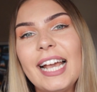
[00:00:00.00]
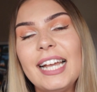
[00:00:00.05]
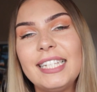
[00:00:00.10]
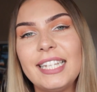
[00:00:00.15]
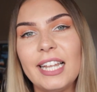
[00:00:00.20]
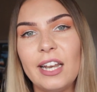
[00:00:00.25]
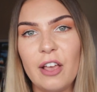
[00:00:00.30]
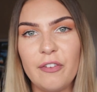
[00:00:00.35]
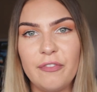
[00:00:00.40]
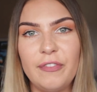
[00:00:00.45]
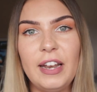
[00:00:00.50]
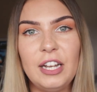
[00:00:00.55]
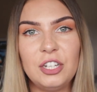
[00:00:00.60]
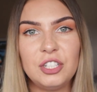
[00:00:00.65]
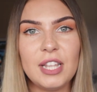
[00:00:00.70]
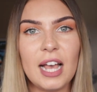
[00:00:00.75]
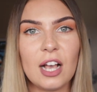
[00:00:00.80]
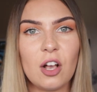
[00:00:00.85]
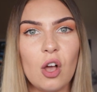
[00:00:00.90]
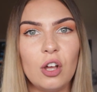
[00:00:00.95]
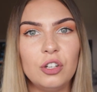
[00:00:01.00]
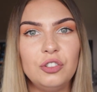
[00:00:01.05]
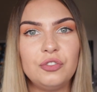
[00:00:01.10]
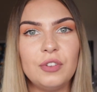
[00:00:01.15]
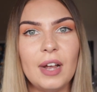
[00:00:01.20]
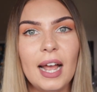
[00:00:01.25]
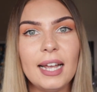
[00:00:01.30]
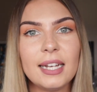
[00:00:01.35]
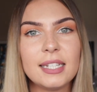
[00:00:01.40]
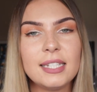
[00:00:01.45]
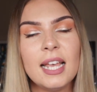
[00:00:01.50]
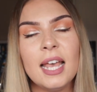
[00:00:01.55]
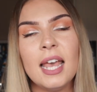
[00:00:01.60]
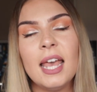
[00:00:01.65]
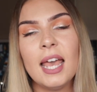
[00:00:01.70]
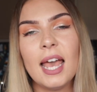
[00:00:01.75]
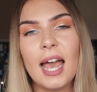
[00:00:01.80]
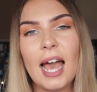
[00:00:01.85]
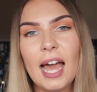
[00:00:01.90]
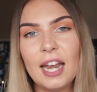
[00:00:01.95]
until I finished that contract,
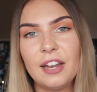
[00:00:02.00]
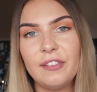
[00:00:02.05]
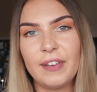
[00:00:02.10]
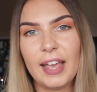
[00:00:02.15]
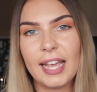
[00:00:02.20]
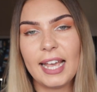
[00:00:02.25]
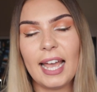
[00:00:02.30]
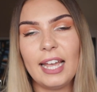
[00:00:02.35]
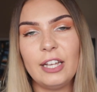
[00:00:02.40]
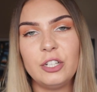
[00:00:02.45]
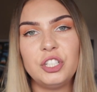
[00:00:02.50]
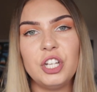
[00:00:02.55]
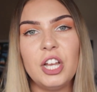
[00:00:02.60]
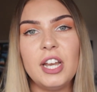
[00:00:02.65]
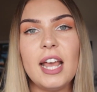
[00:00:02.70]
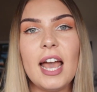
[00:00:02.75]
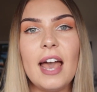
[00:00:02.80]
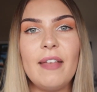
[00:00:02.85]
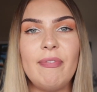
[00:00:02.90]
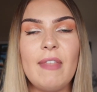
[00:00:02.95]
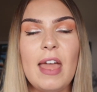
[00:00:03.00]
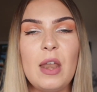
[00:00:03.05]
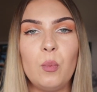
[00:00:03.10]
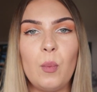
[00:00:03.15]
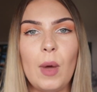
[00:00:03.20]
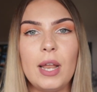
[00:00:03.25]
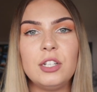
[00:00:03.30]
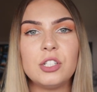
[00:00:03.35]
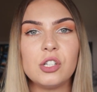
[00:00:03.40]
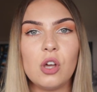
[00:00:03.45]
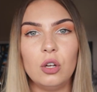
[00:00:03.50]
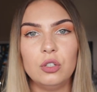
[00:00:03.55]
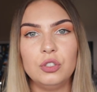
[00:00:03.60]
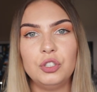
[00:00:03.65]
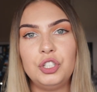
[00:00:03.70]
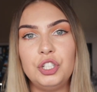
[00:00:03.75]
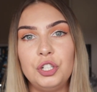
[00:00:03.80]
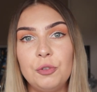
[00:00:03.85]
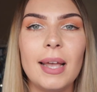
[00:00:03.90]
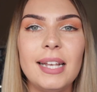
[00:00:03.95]
had a vacation, and then went on
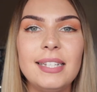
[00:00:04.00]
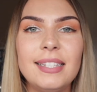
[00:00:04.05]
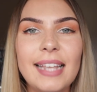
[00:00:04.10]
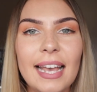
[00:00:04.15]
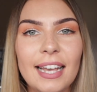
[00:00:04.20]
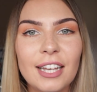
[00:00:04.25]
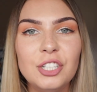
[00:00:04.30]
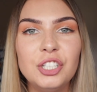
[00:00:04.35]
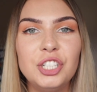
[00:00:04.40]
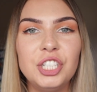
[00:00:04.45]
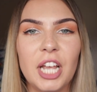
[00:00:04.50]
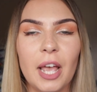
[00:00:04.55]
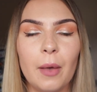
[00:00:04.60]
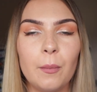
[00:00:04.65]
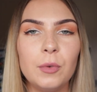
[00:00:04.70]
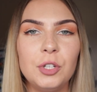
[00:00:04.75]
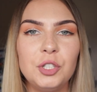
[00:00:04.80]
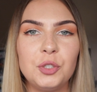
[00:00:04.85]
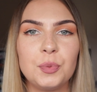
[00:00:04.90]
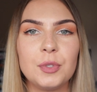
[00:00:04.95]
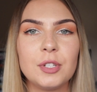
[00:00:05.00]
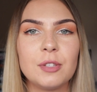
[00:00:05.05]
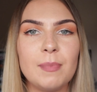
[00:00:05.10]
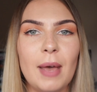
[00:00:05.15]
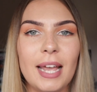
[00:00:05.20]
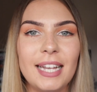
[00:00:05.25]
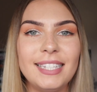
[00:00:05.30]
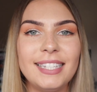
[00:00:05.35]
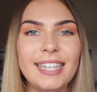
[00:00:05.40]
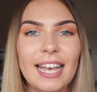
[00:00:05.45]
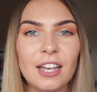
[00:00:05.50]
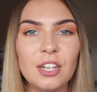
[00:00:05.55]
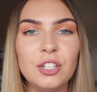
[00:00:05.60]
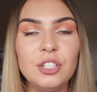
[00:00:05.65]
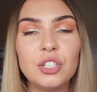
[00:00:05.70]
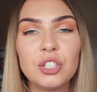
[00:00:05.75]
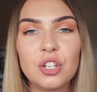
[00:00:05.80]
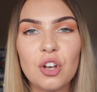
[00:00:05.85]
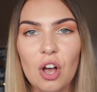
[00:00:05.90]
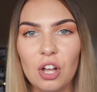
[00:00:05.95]
to my second ship, which was my
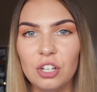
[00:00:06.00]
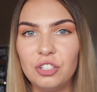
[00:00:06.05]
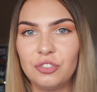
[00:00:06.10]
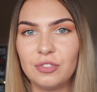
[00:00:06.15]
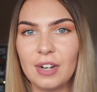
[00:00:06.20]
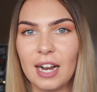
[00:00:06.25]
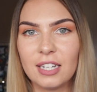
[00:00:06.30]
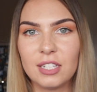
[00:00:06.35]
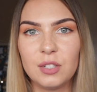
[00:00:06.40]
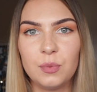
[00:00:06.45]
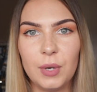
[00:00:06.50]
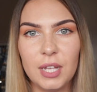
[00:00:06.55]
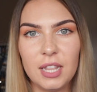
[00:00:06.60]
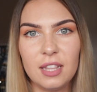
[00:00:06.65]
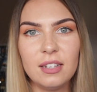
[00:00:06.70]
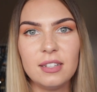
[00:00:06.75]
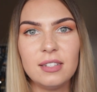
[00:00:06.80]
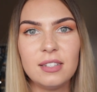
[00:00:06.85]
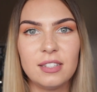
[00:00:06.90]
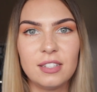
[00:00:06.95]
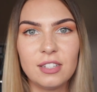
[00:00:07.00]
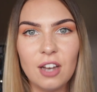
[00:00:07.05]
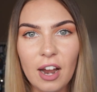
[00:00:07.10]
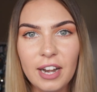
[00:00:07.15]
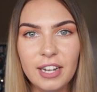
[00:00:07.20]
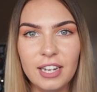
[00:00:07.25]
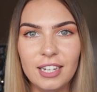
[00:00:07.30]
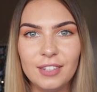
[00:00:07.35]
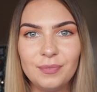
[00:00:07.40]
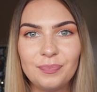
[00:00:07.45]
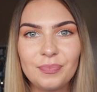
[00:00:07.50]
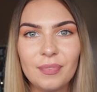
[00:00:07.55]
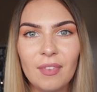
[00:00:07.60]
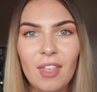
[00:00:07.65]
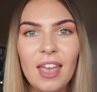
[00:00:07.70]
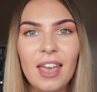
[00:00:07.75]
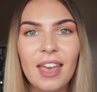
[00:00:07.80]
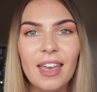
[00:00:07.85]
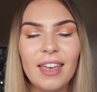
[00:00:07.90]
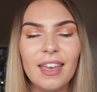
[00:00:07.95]
second contract with Steiner.
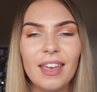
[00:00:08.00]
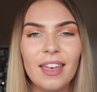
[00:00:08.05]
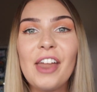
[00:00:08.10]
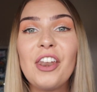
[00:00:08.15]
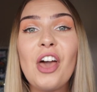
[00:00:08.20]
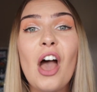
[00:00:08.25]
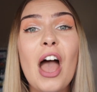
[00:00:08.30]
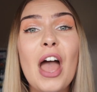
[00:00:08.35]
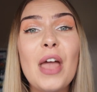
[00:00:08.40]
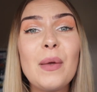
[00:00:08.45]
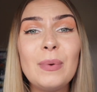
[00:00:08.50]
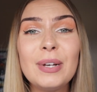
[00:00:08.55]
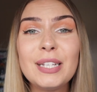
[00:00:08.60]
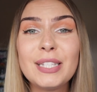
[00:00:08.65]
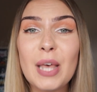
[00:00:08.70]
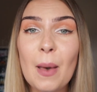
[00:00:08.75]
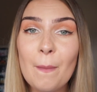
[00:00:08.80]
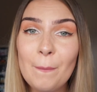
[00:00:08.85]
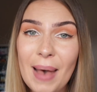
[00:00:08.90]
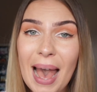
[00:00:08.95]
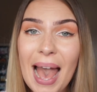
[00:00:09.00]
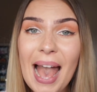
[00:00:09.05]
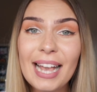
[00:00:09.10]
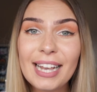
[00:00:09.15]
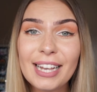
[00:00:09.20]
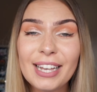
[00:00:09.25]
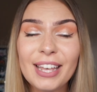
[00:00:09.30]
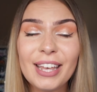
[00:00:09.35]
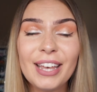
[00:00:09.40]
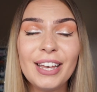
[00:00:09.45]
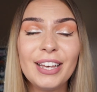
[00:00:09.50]
And I was back